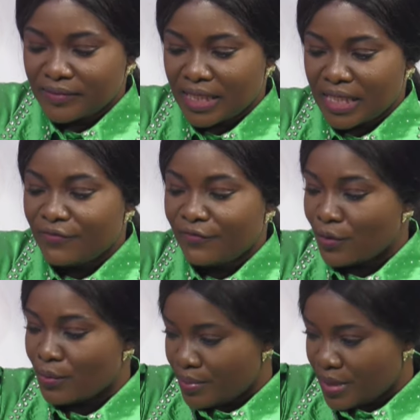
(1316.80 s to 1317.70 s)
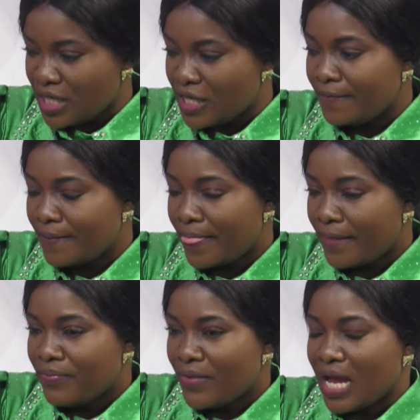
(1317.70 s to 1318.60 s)
And for me, mm-hmm.
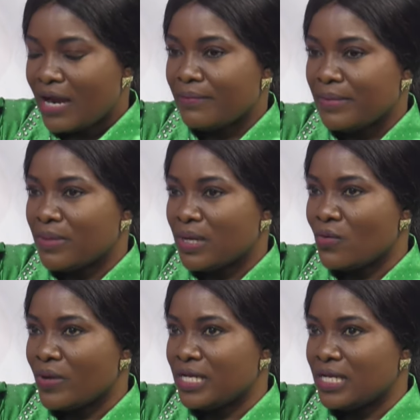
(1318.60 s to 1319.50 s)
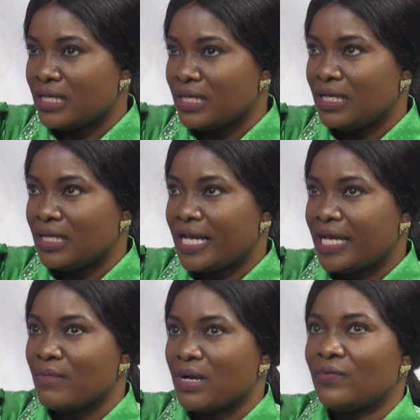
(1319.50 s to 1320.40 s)
I remember when he
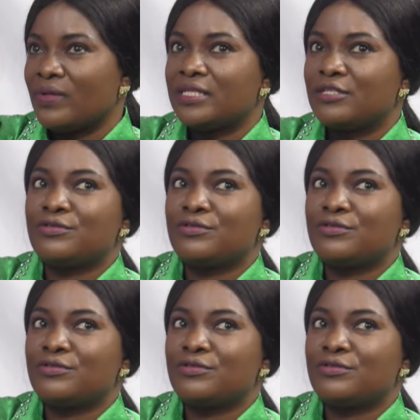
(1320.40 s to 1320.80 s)
came out with this